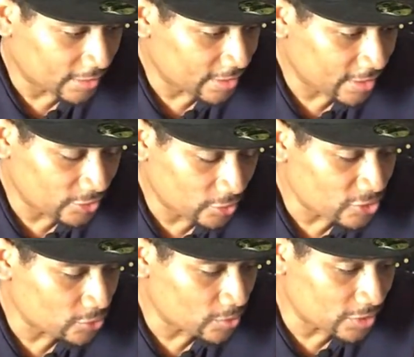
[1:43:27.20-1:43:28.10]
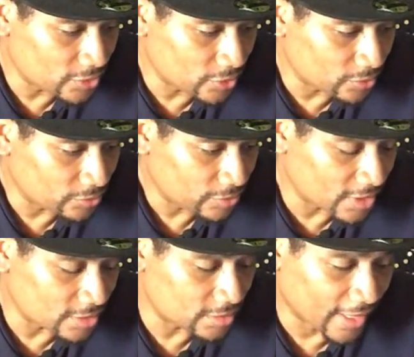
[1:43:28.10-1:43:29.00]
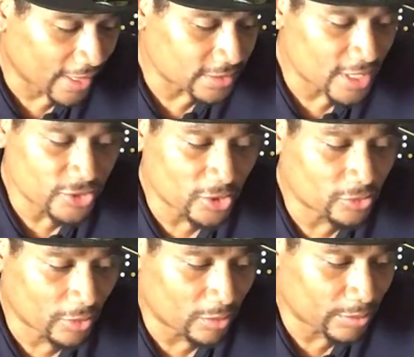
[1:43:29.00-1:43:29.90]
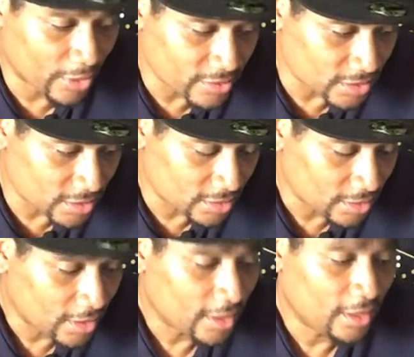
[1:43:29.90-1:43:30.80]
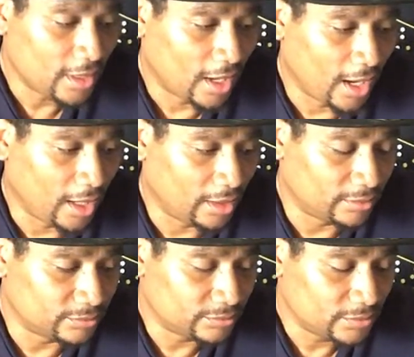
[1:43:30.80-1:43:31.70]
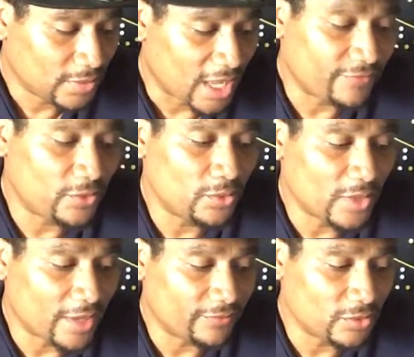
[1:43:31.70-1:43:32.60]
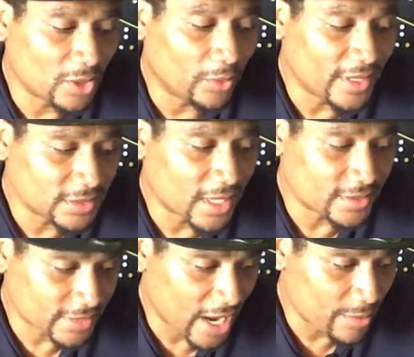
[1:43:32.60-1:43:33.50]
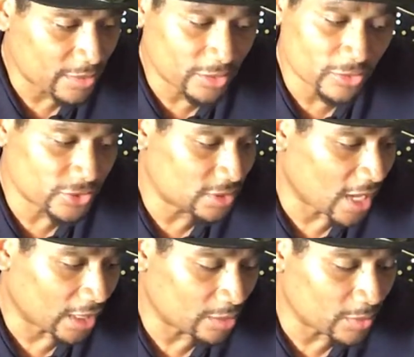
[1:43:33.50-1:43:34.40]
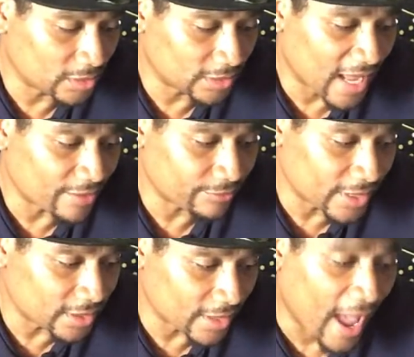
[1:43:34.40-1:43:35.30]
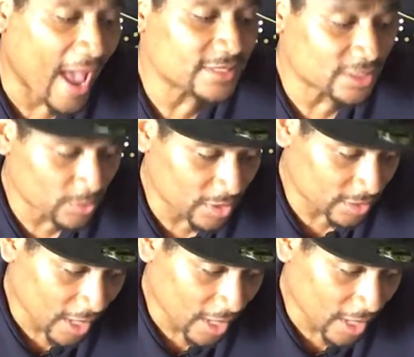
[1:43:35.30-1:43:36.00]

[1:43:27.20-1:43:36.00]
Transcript: Lydia, do what you want to do. It's like I said, you're a grown person. Um, if you if you know he's not a scammer, then you should not come on a live reading asking whether or